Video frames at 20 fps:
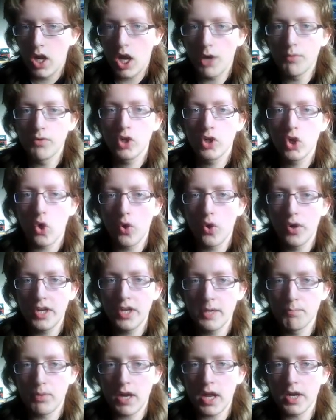I
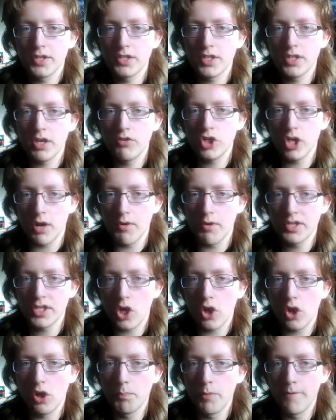recorded Blackstone Cherry's
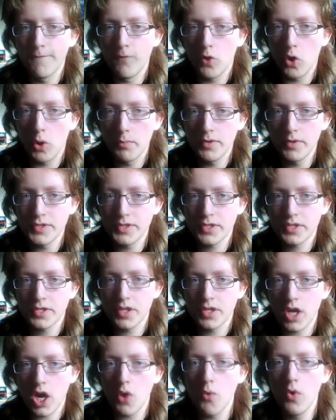whole performance,
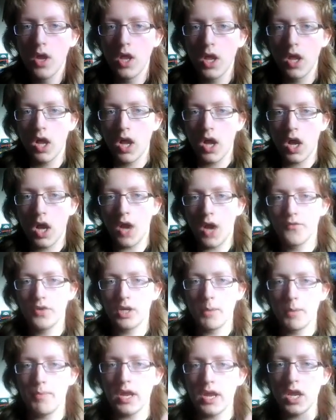so I'm
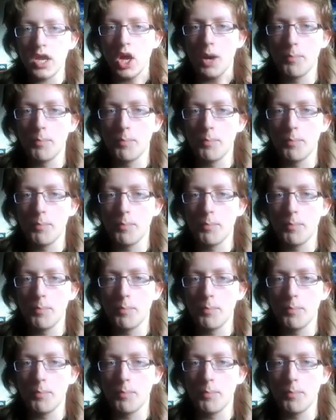going to be